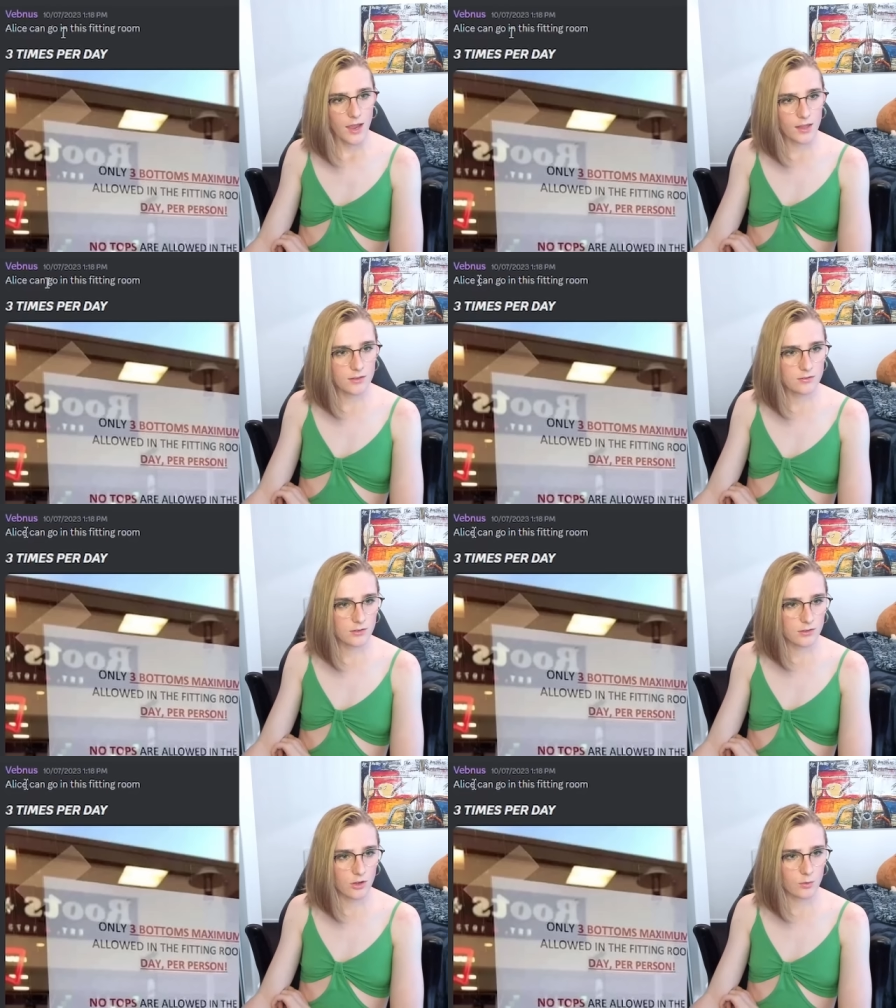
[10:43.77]
Alice
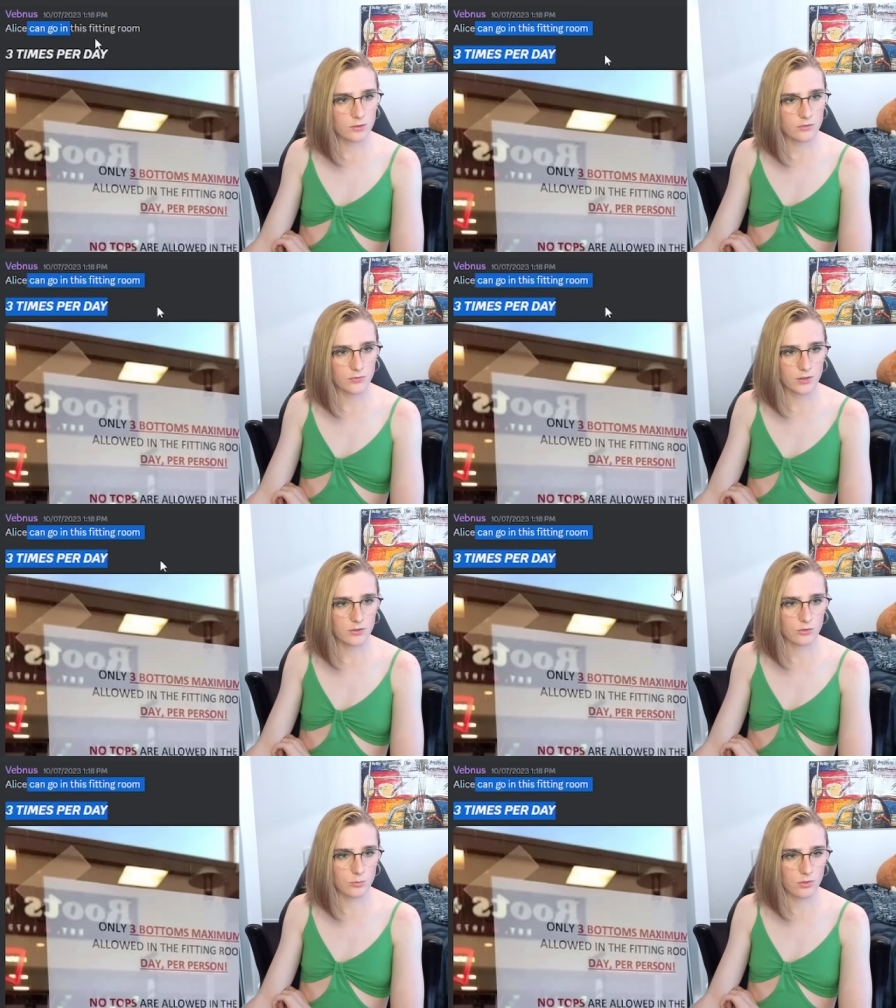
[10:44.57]
can go in this
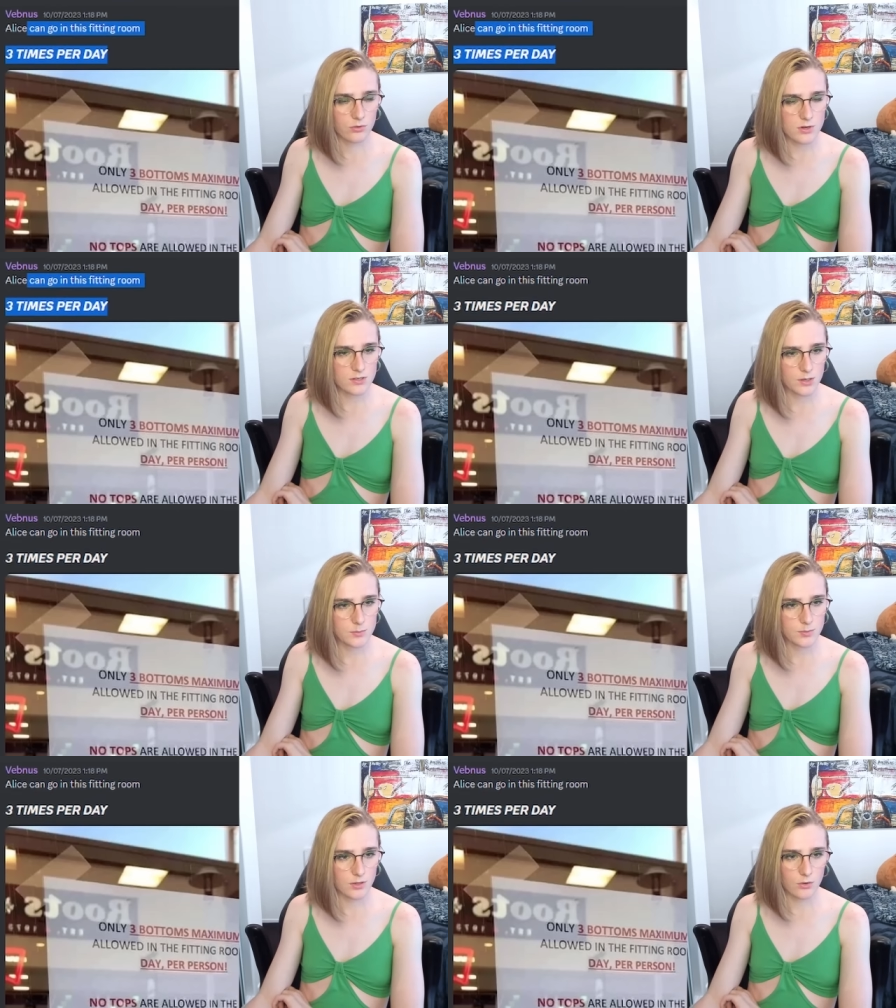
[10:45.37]
fitting room three
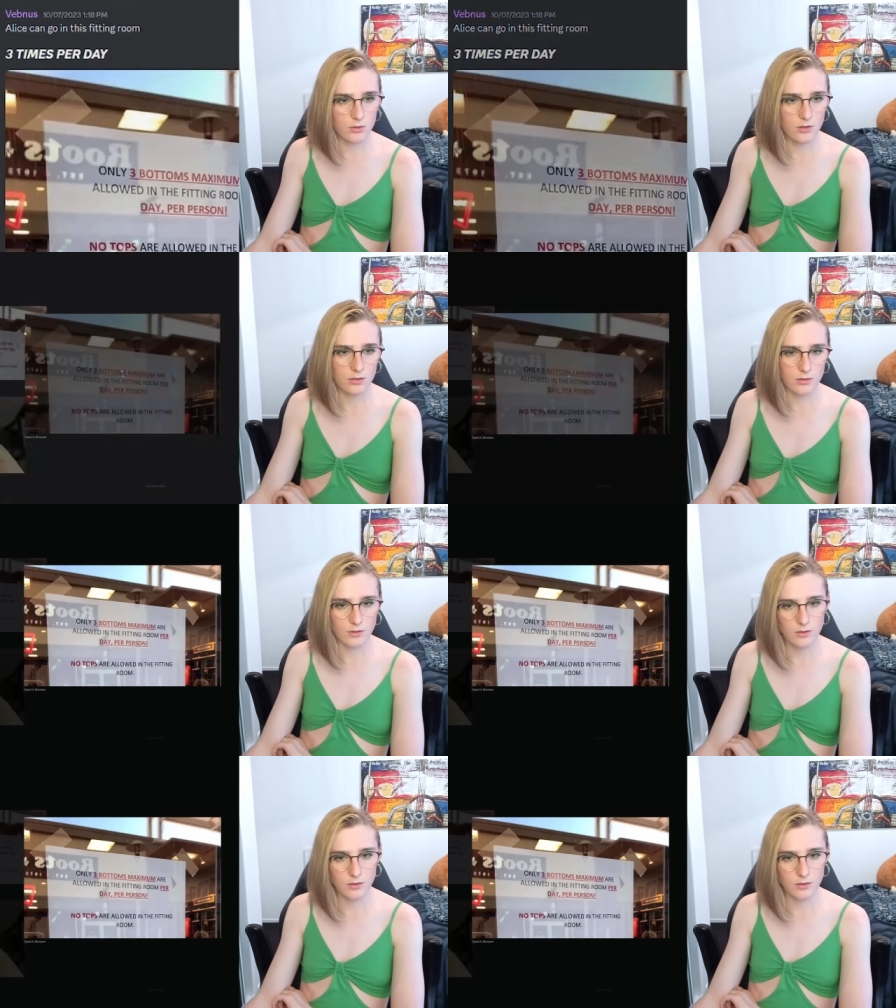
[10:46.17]
times, but only th-